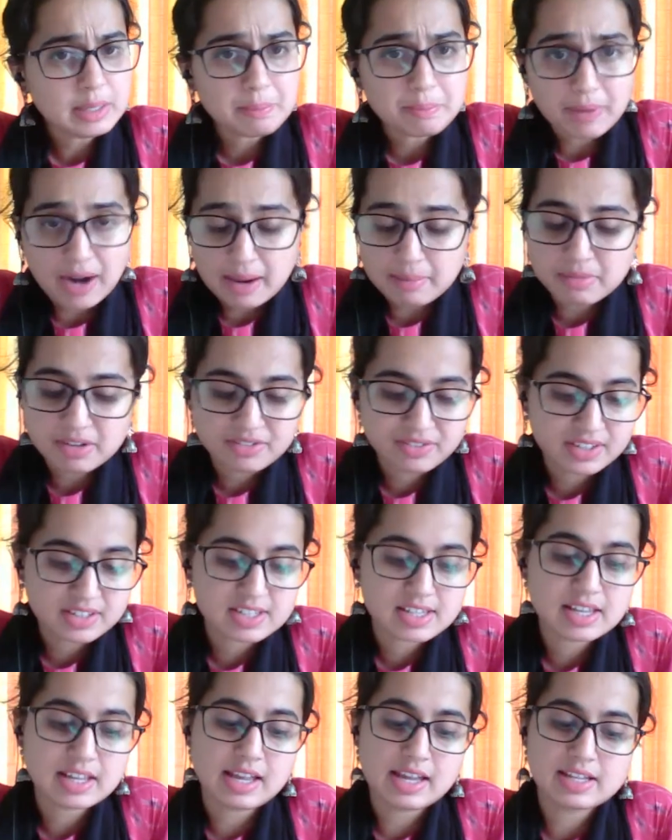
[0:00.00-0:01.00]
prima
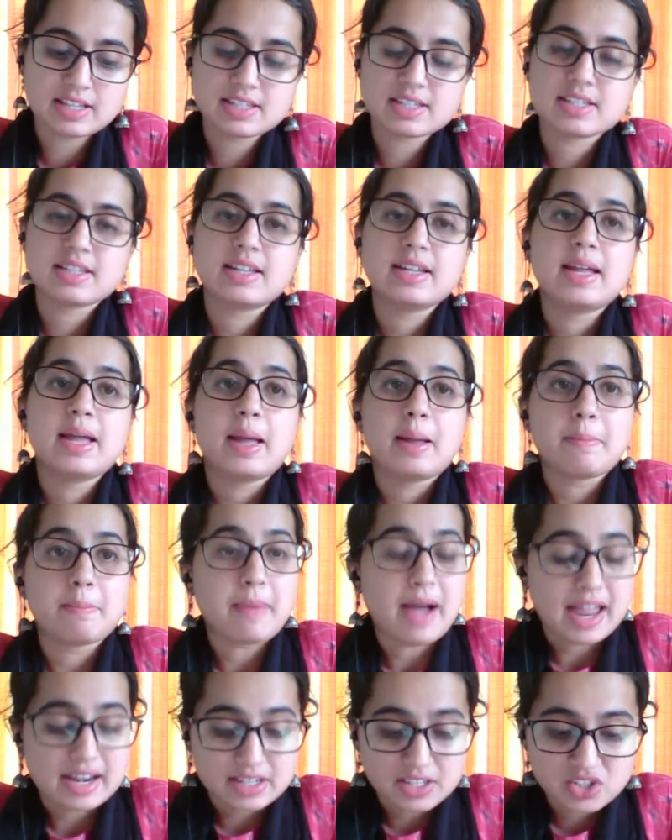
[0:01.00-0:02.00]
facie case,
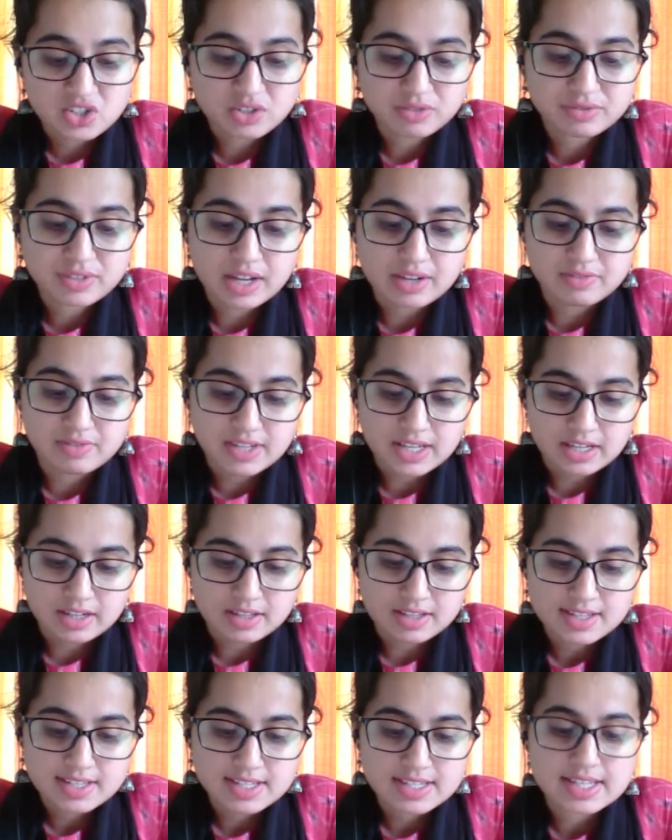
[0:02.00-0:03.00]
balance of
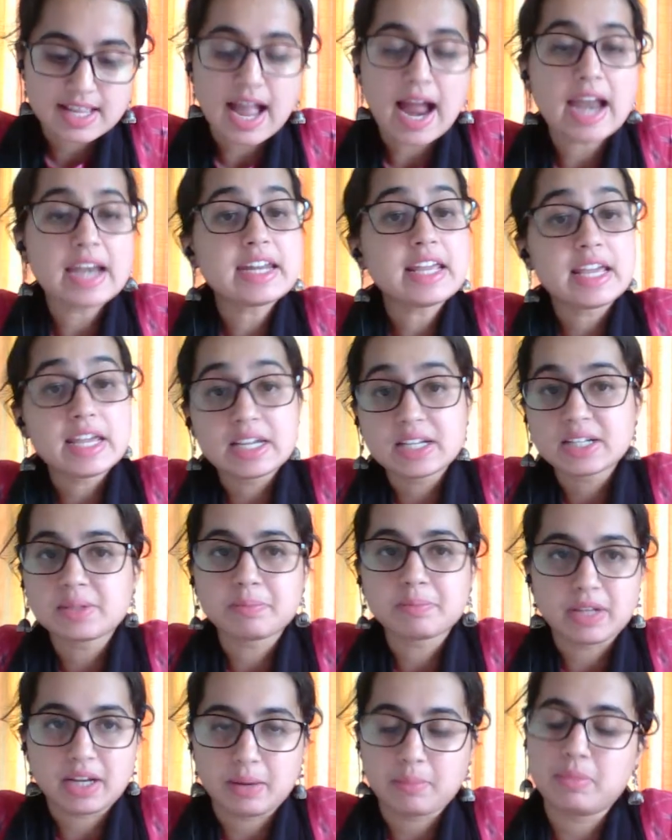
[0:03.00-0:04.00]
convenience, and
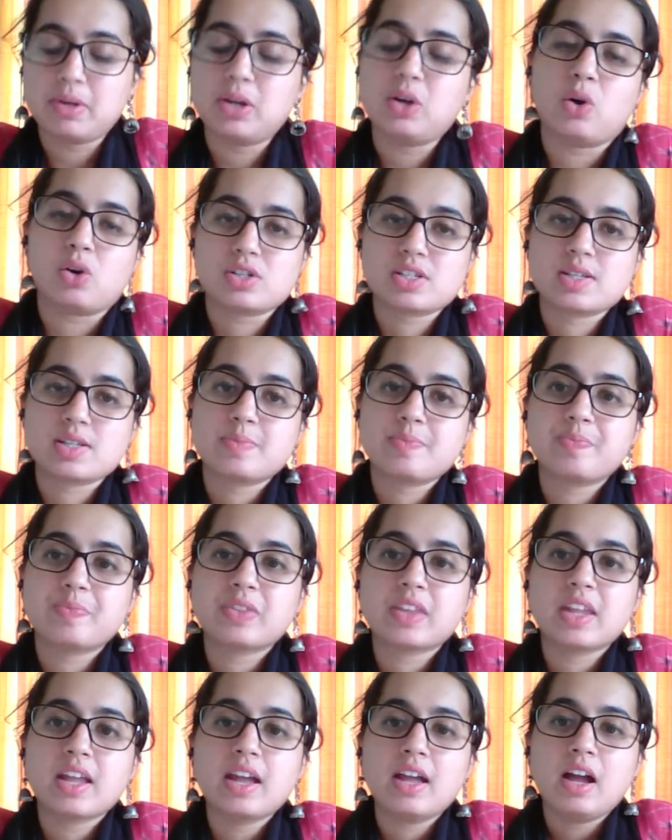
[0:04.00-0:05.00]
irreparable loss.
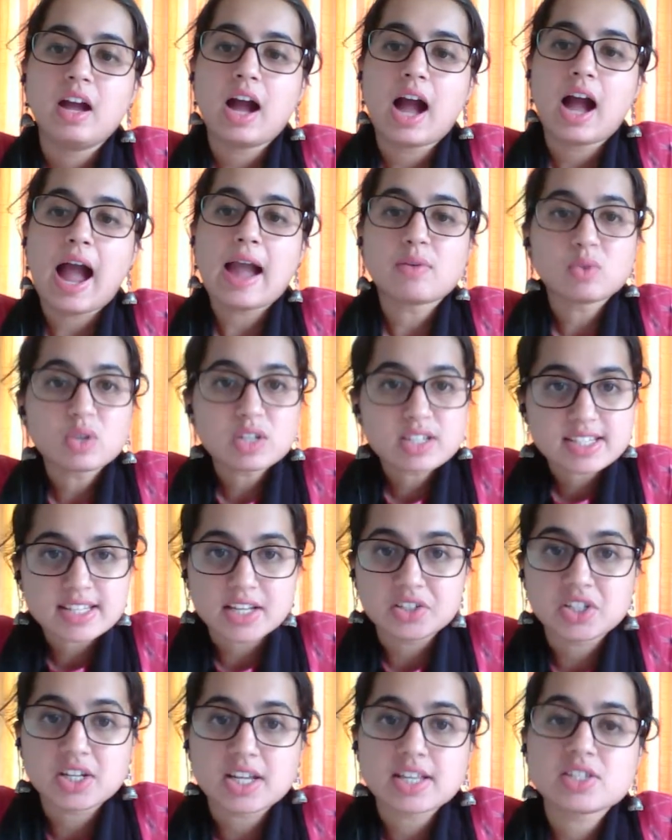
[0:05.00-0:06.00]
I would
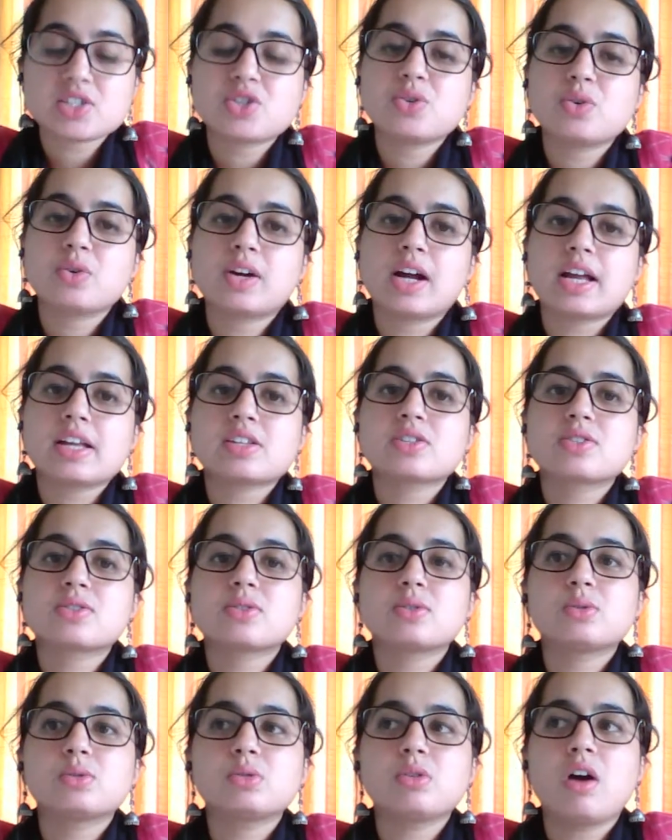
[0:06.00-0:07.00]
suggest you guys
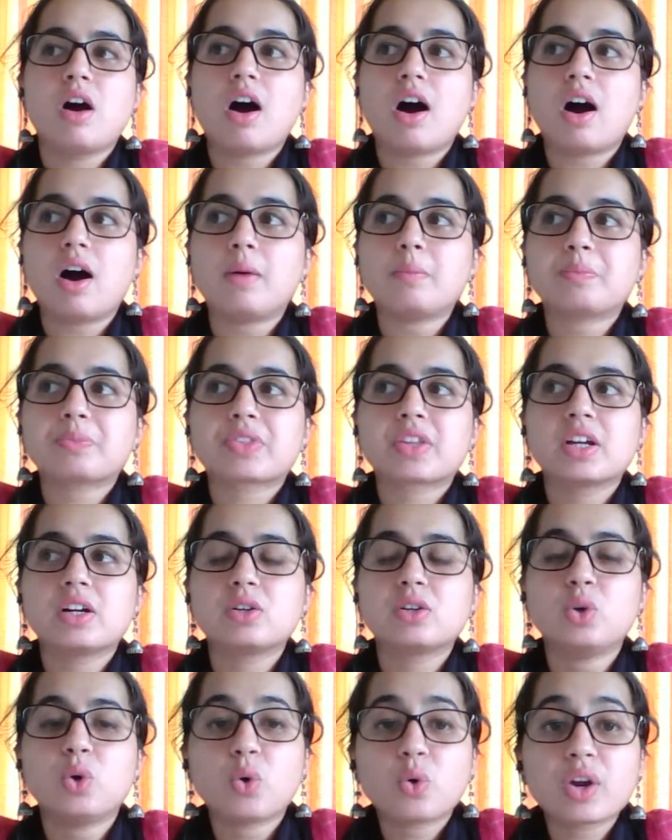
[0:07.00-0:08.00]
to
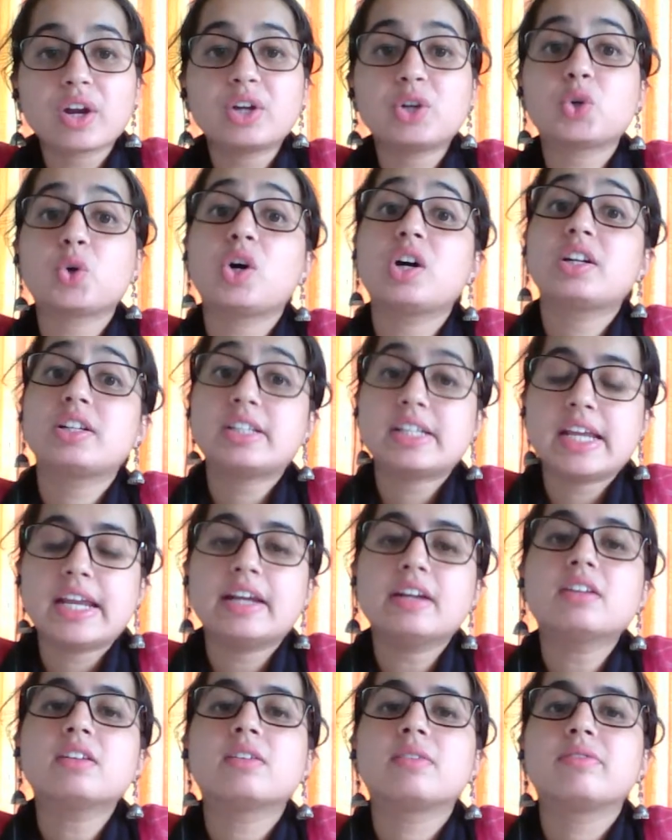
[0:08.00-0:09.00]
look into or
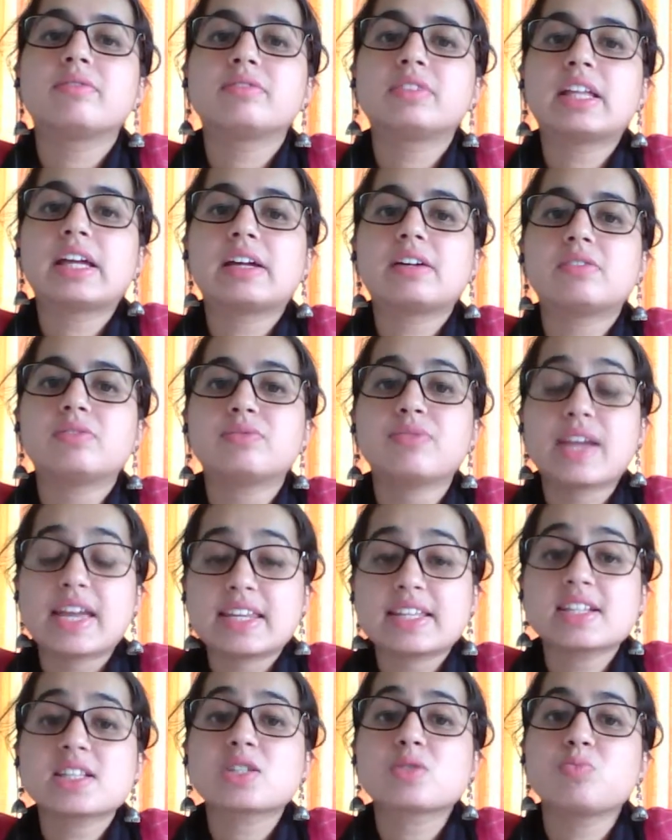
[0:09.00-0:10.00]
read the
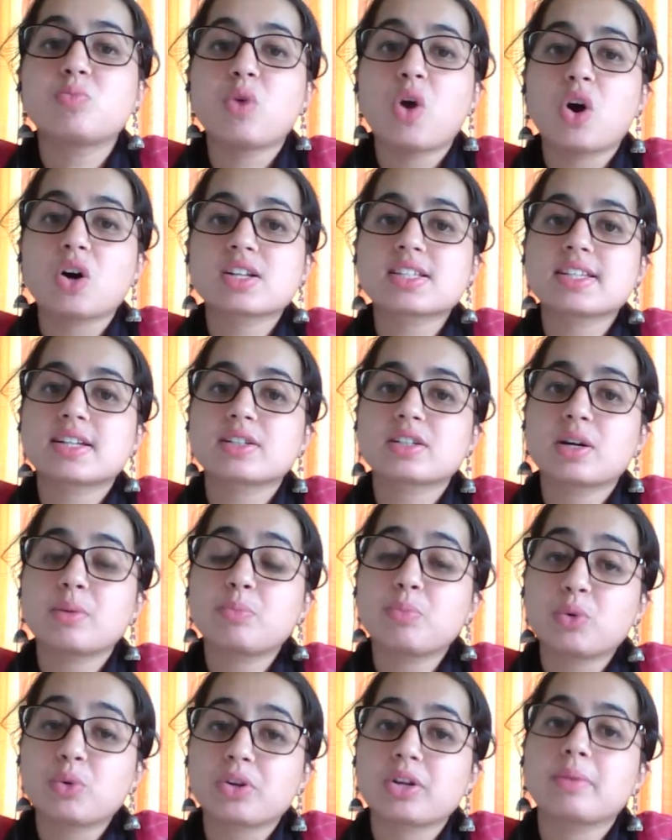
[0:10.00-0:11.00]
various blogs that are
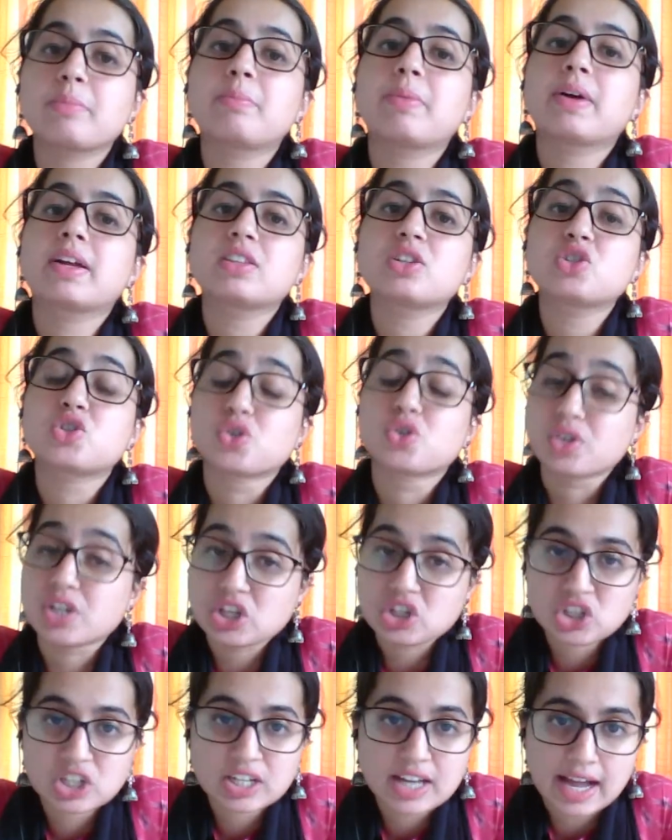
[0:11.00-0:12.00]
put up by the
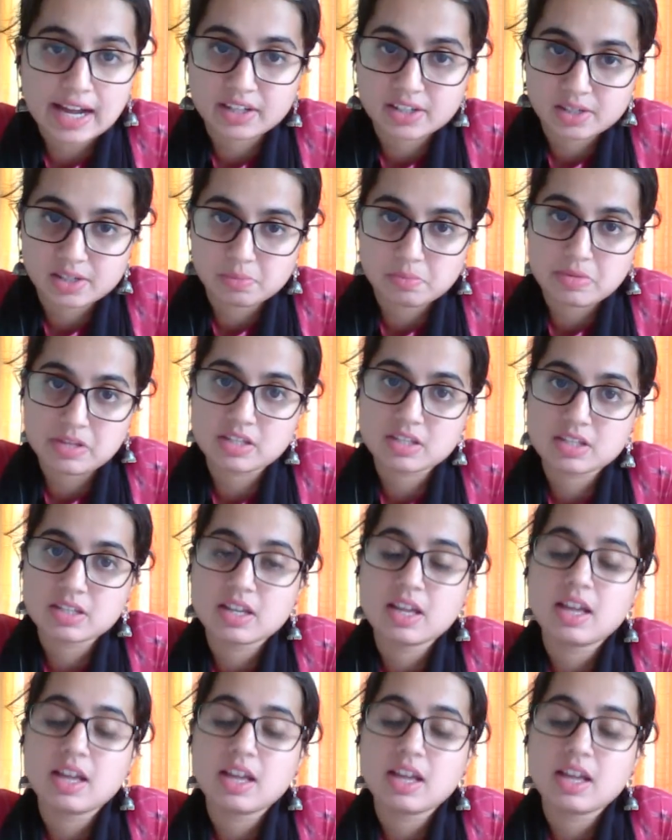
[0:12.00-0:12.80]
judicial academies.